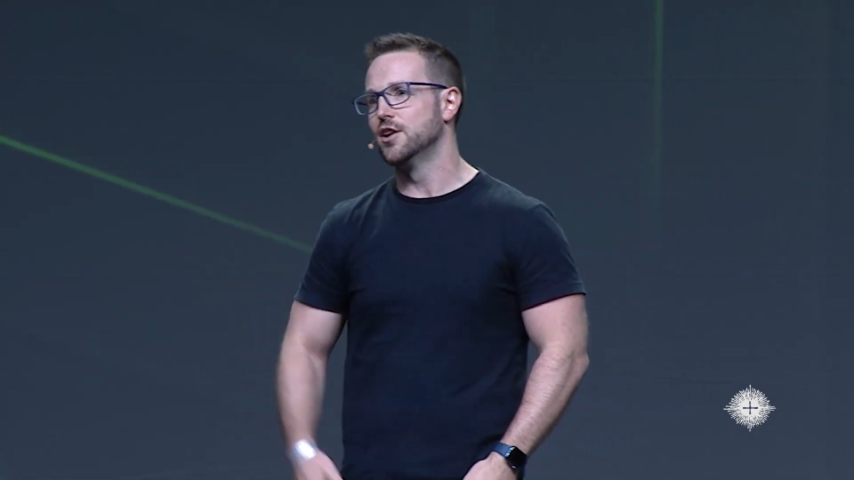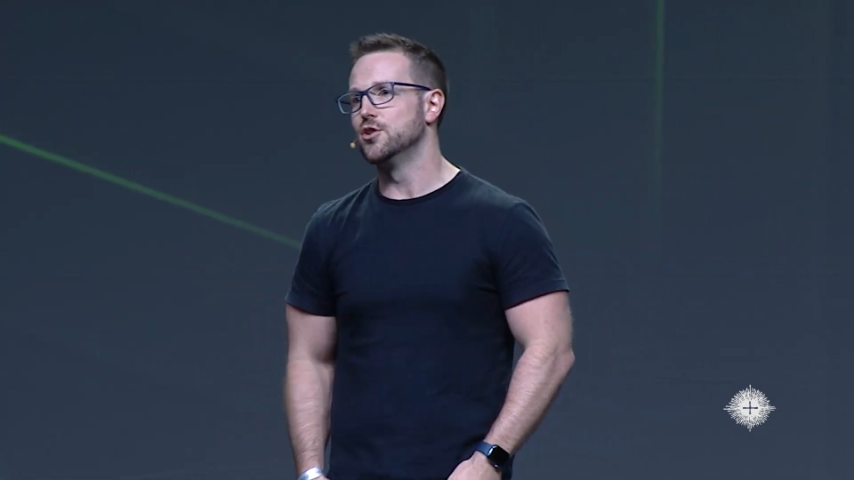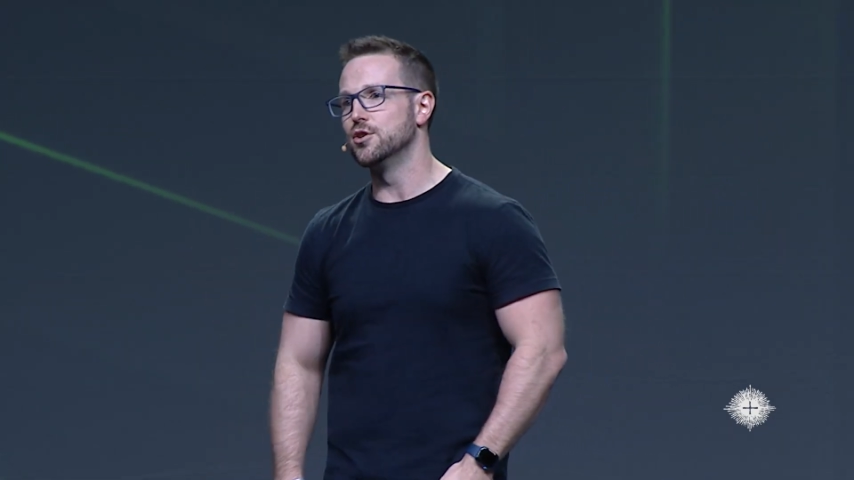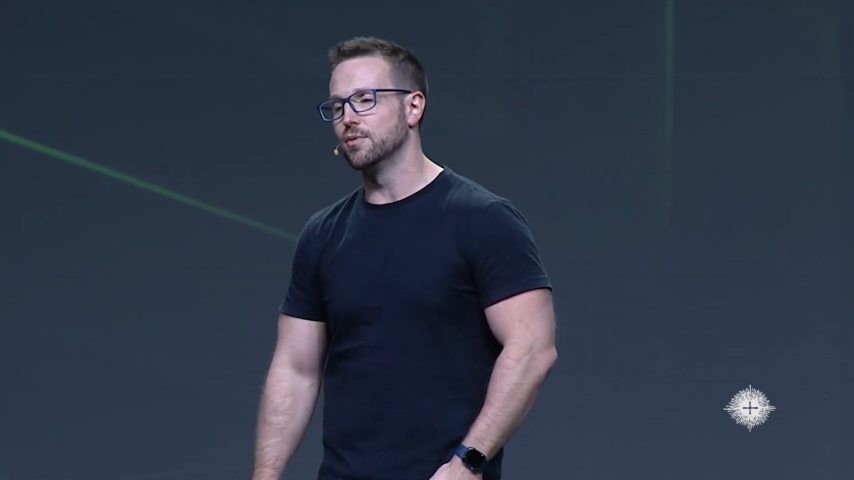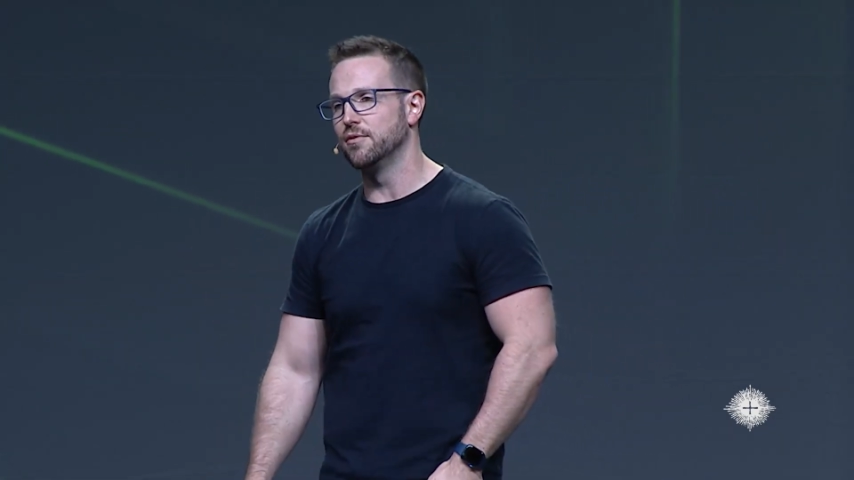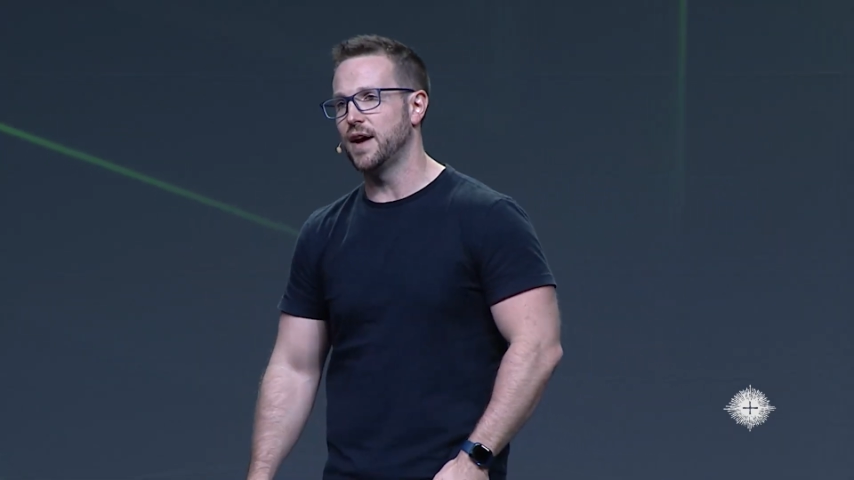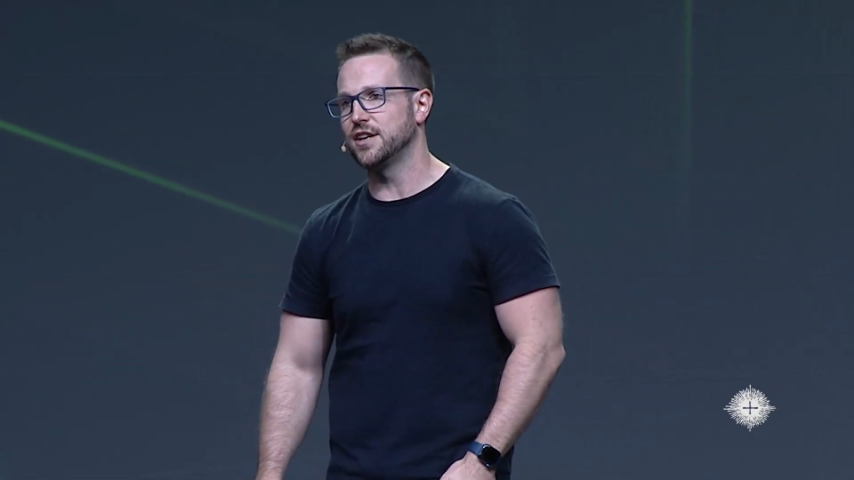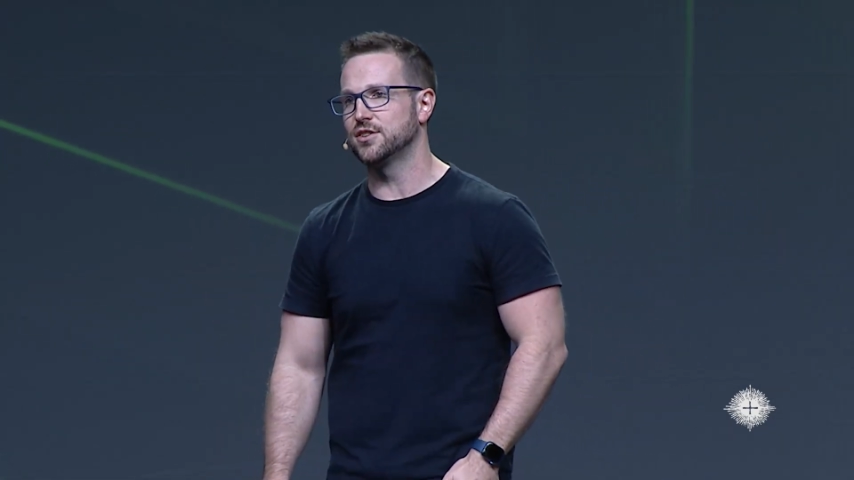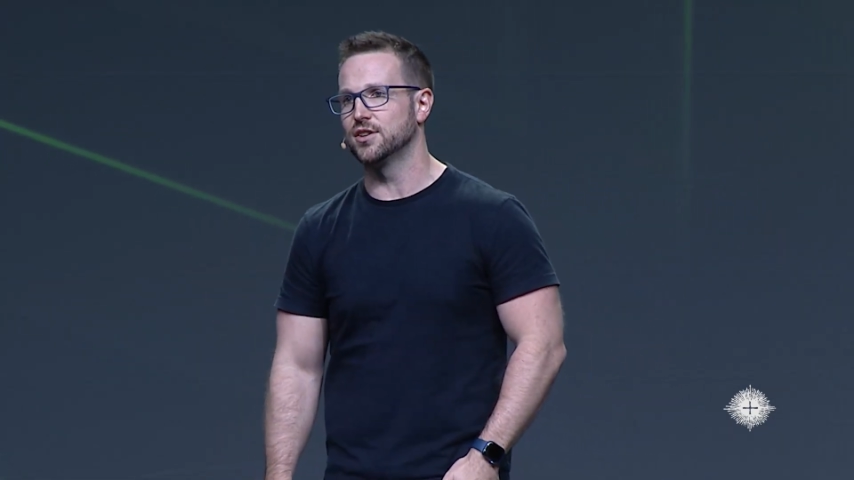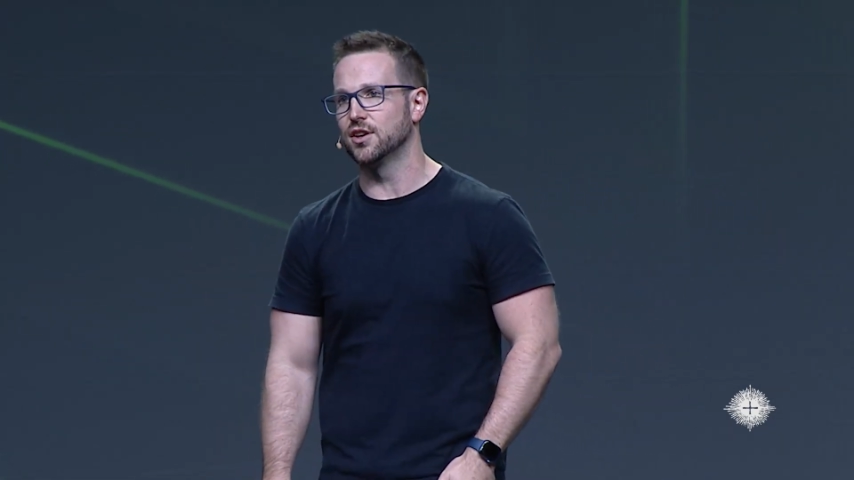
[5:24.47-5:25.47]
you can run
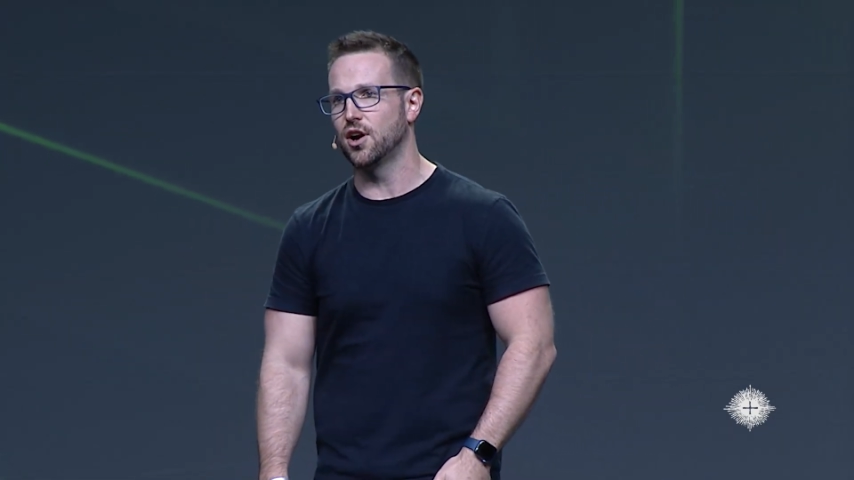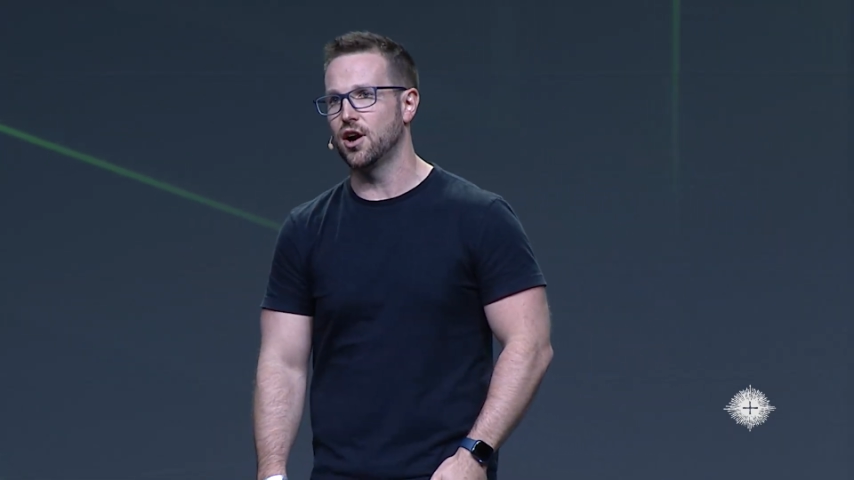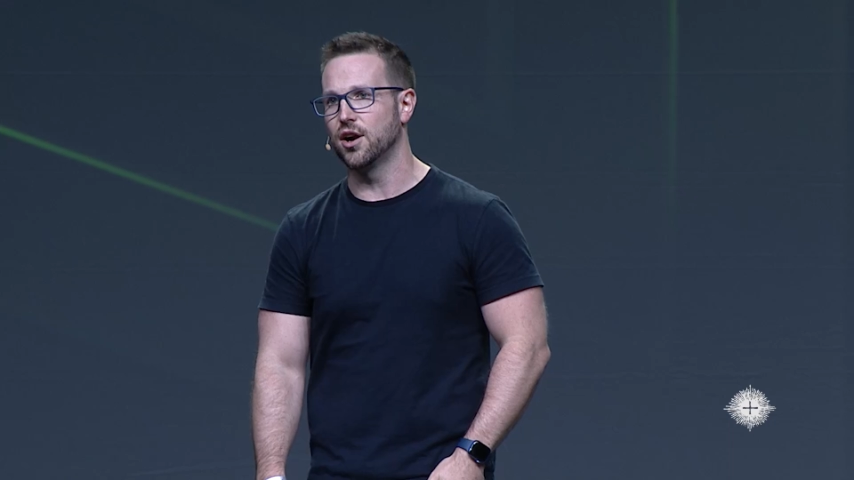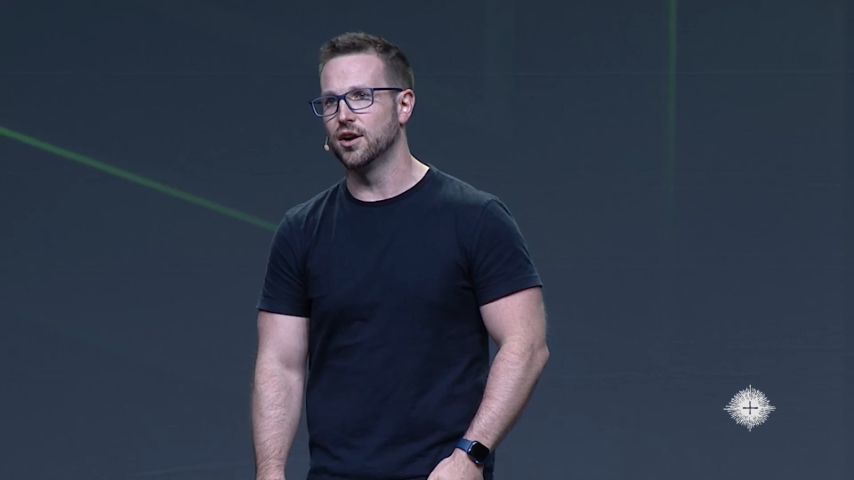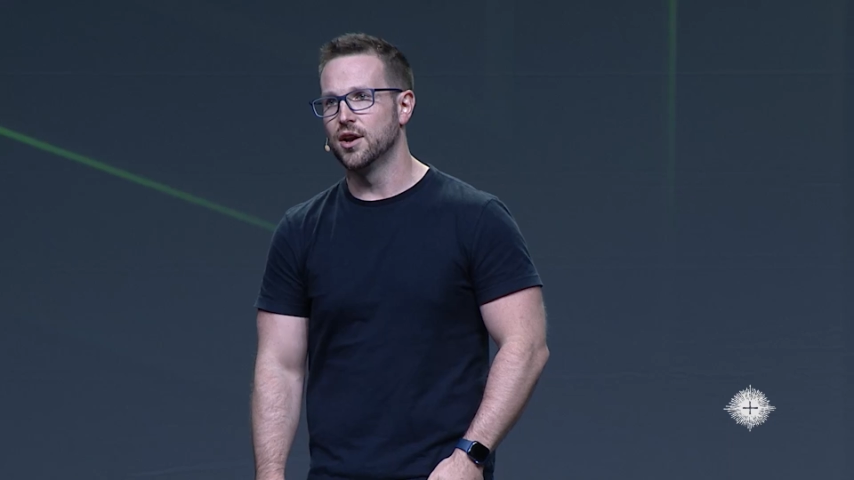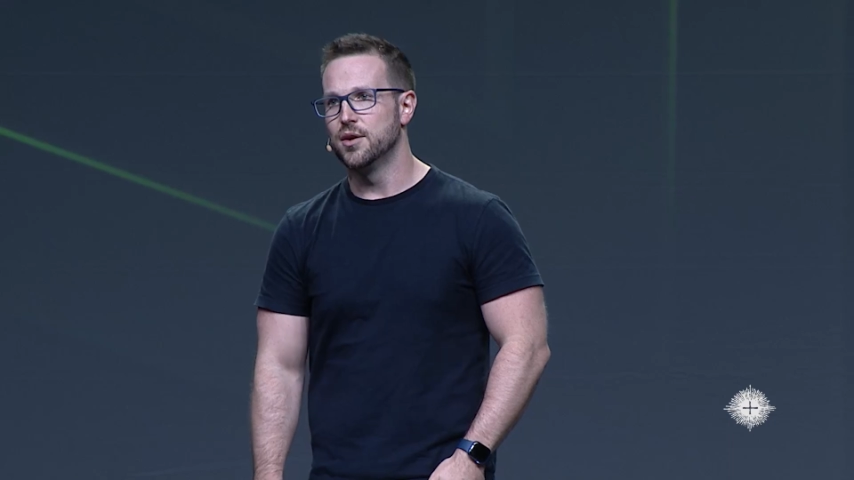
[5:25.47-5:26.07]
faster than a car.